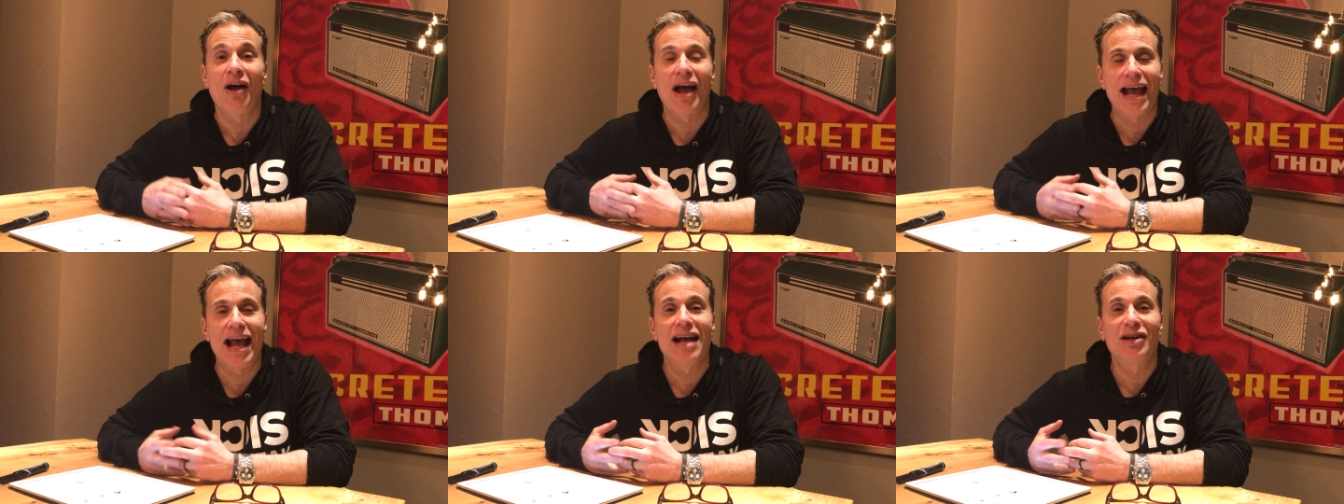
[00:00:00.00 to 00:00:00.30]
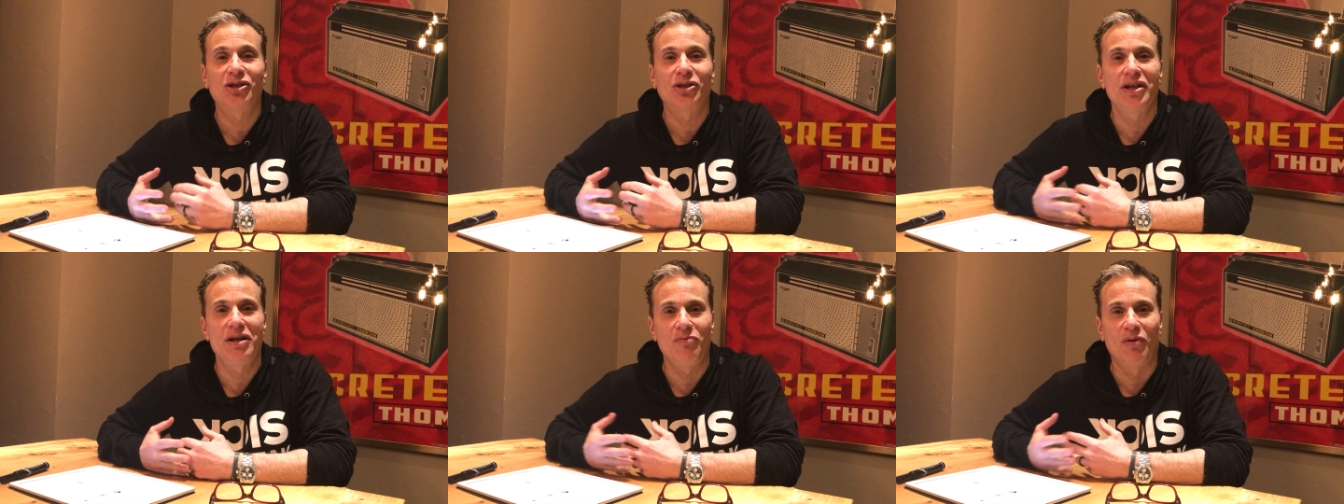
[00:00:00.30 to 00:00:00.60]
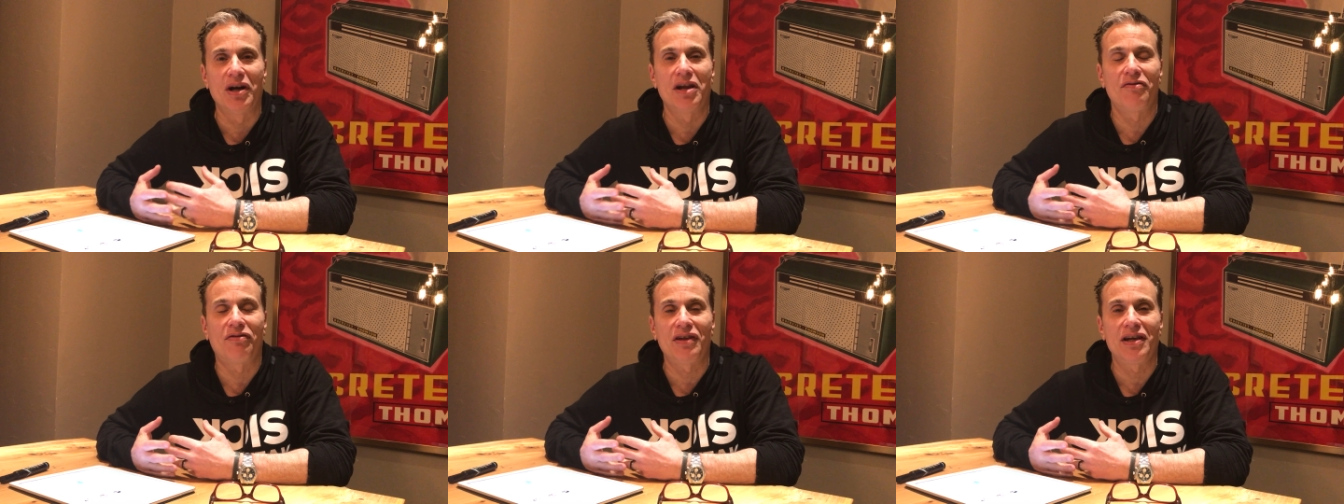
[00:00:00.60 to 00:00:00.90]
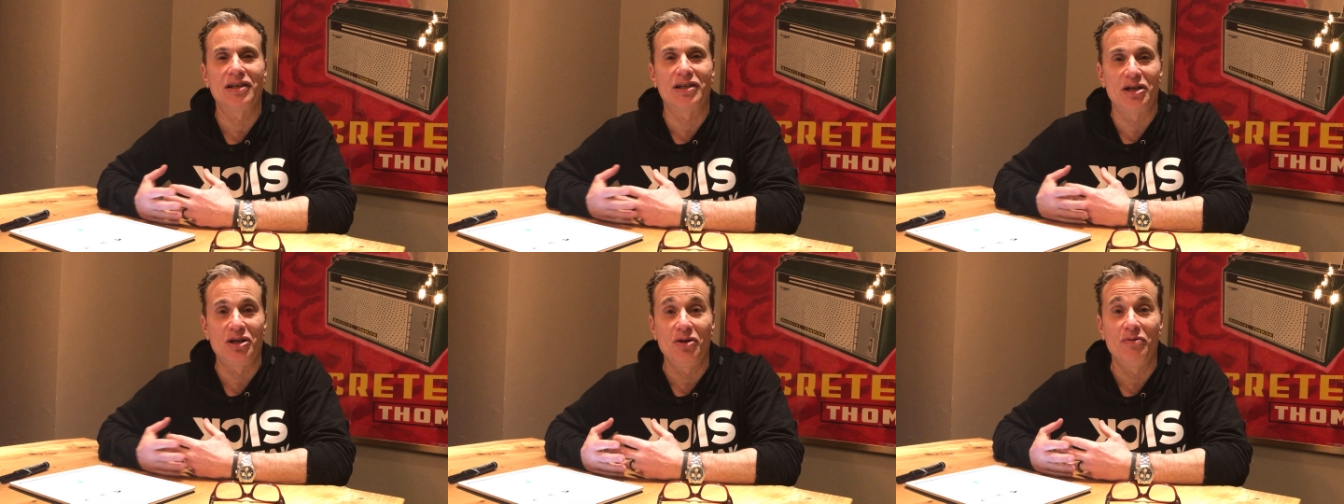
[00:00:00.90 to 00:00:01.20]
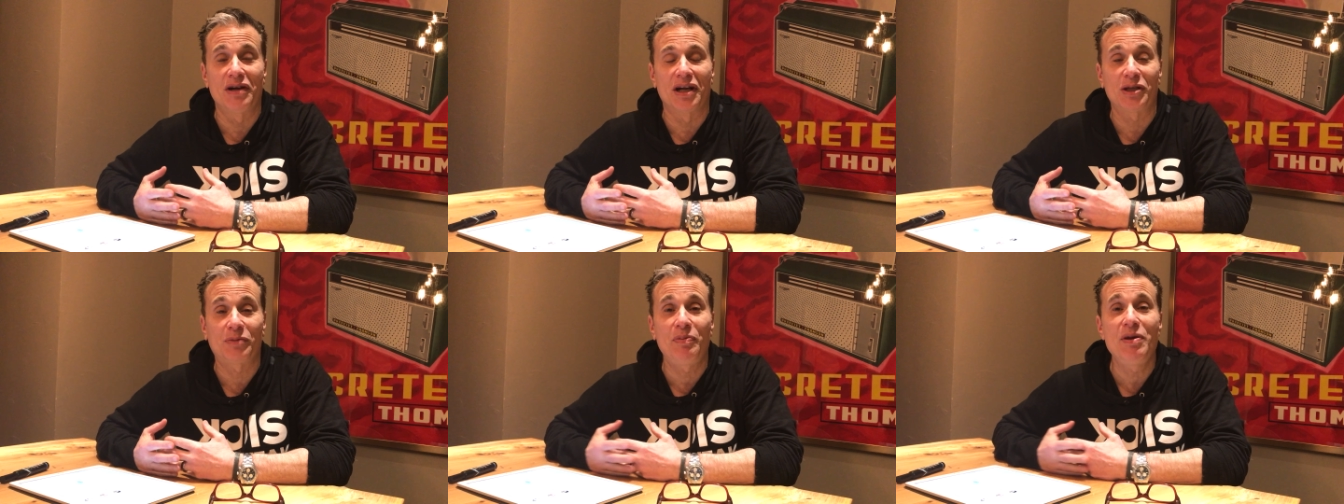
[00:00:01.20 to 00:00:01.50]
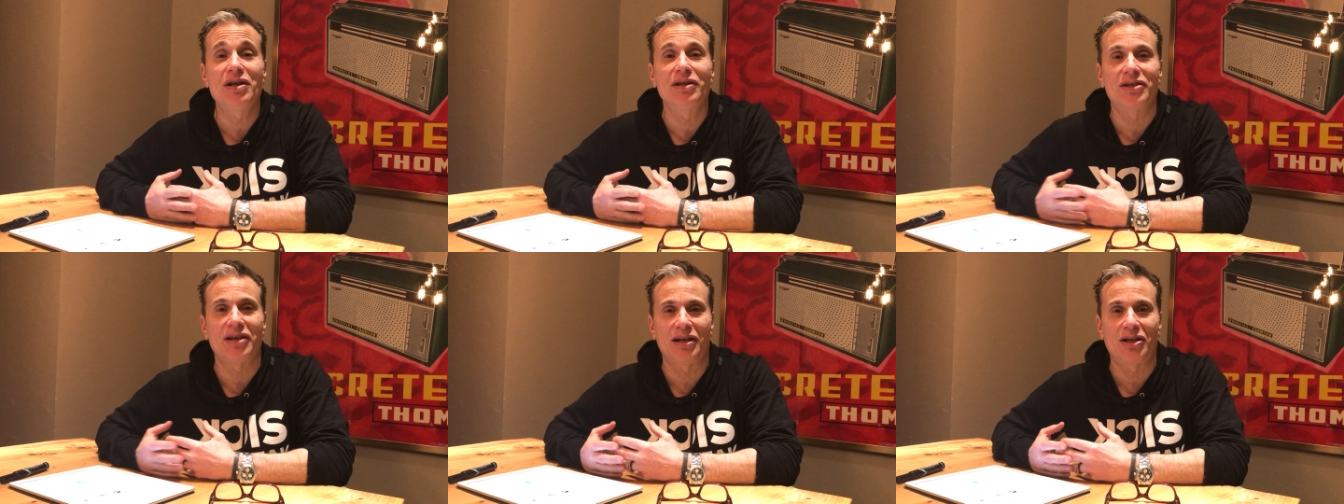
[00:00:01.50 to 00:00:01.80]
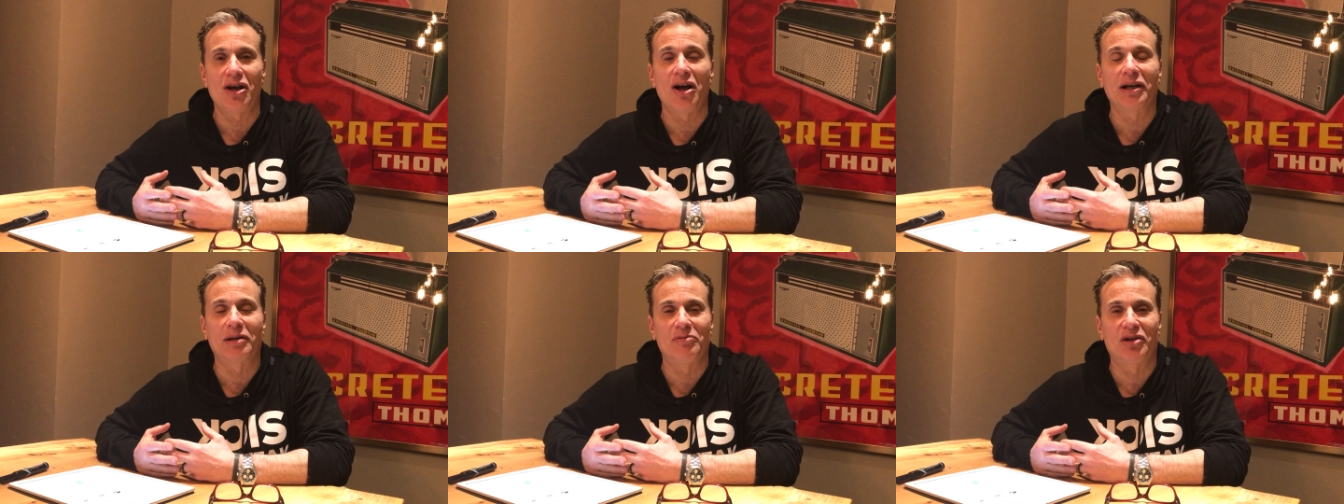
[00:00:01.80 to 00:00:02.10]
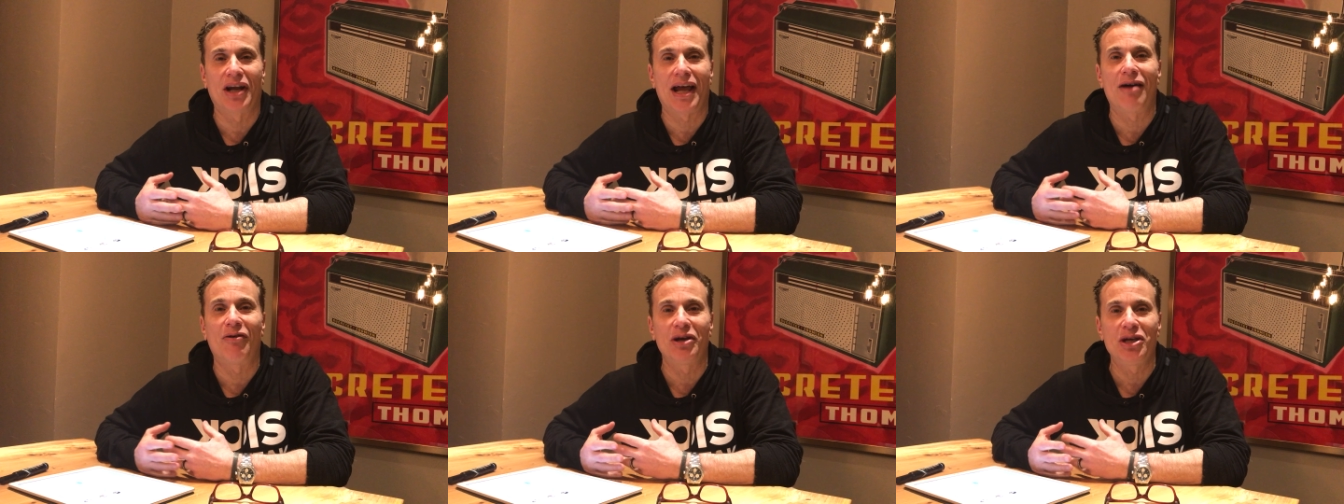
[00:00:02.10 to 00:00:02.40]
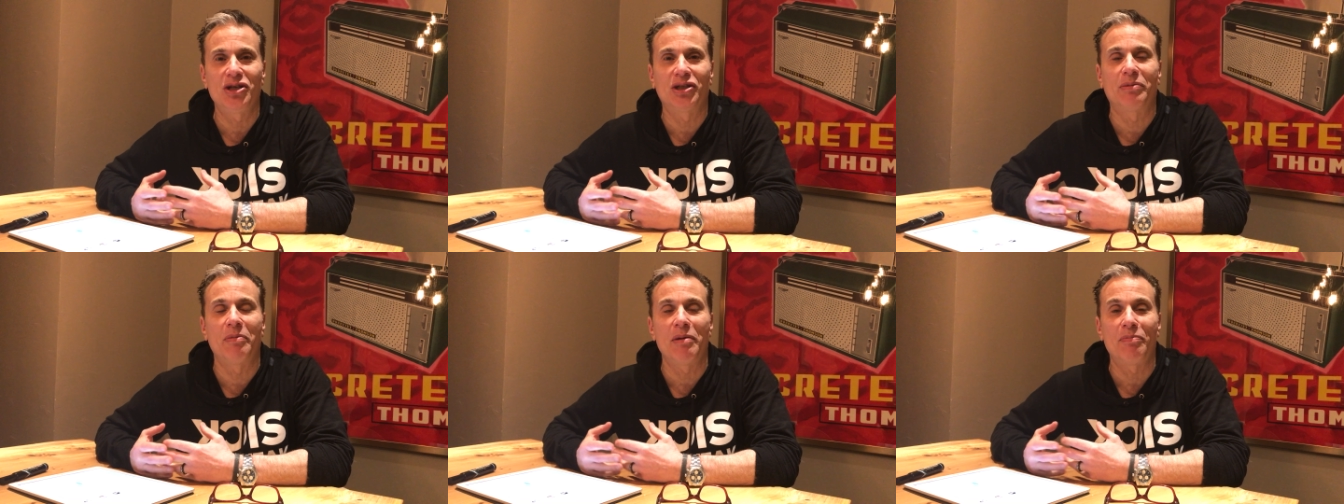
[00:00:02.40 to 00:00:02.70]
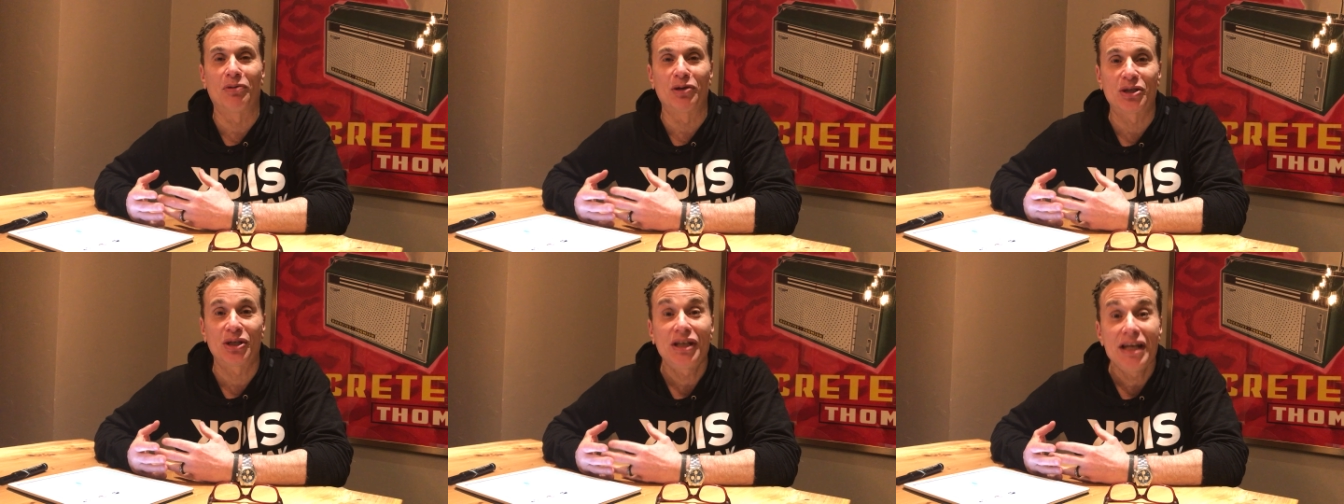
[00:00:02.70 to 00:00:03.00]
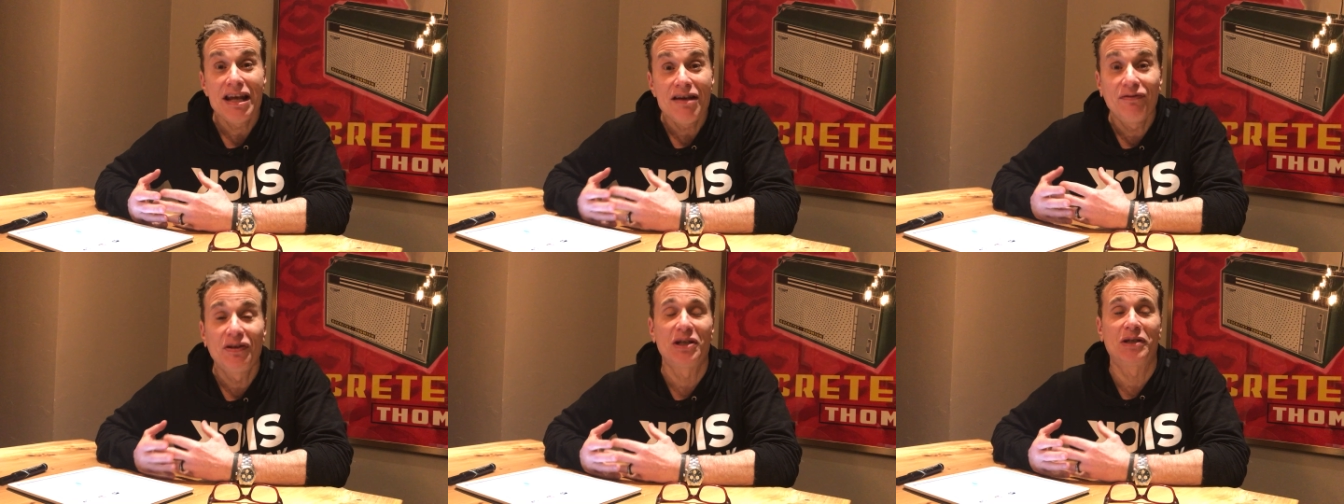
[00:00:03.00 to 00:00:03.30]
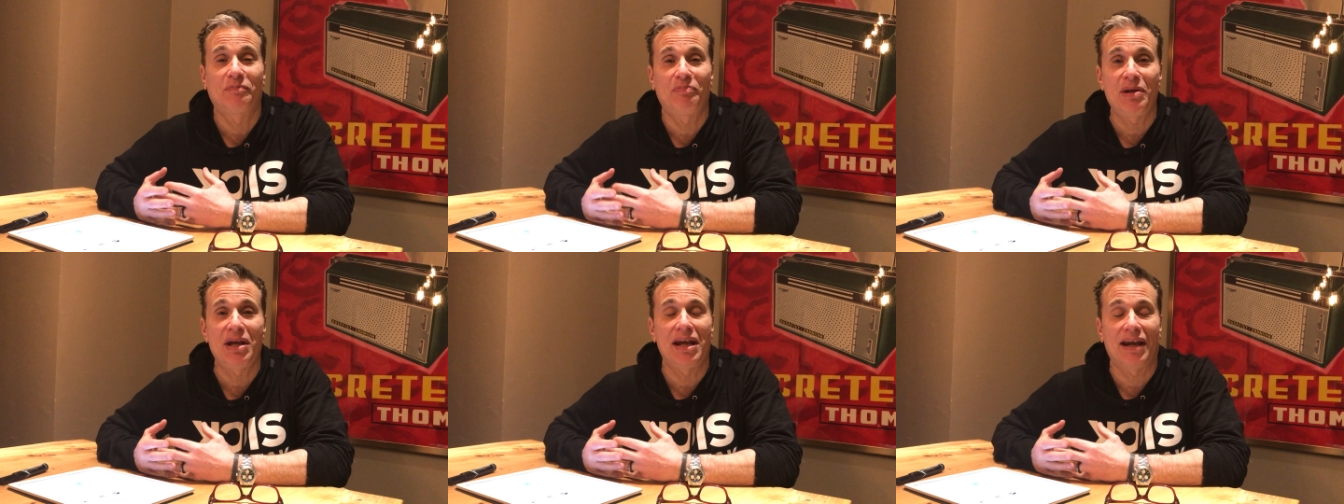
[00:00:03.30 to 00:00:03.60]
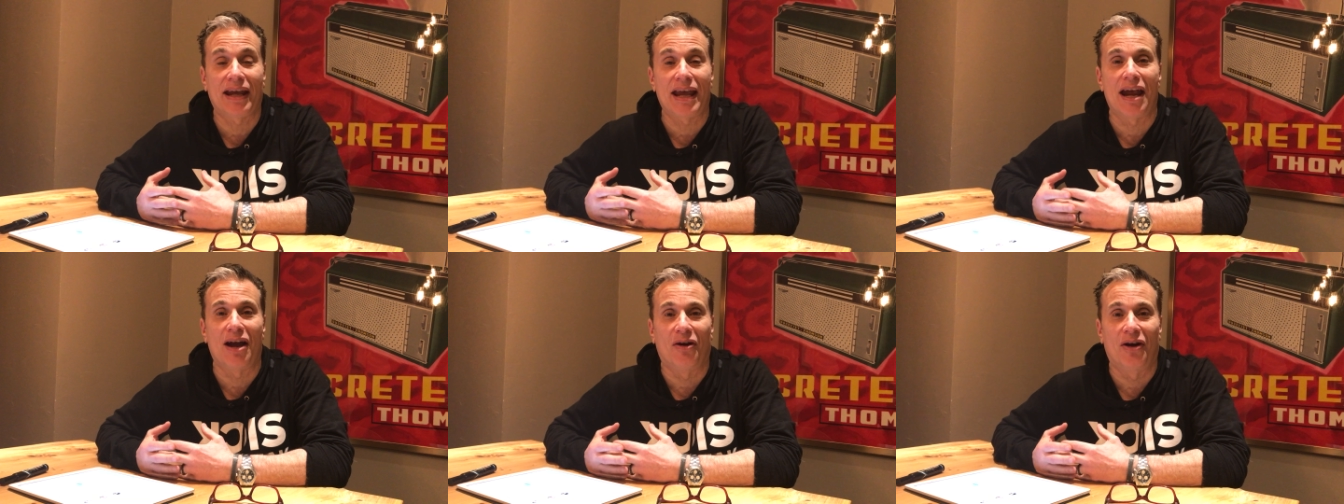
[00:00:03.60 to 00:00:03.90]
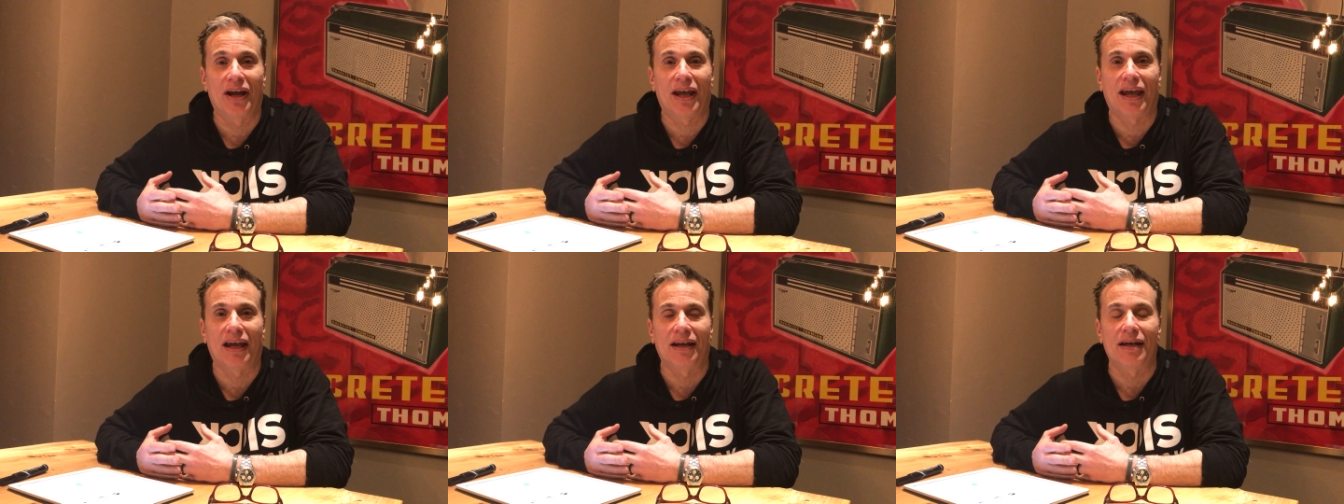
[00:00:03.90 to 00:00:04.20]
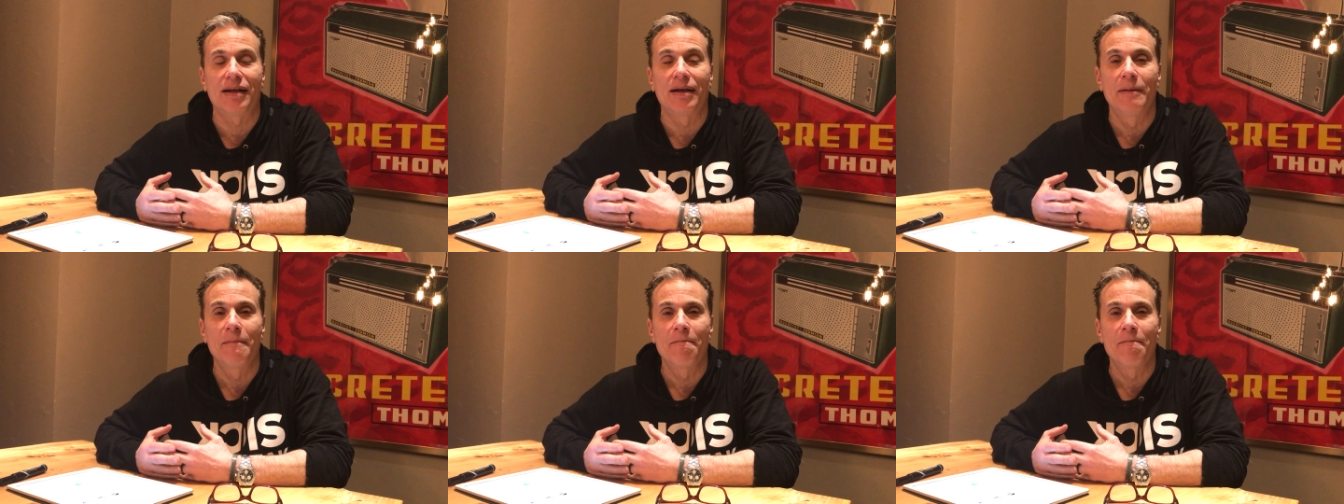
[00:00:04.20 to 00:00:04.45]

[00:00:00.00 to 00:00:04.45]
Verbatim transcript: I actually, one of the things I do when I speak is I talk about how I used to be perceived as being arrogant.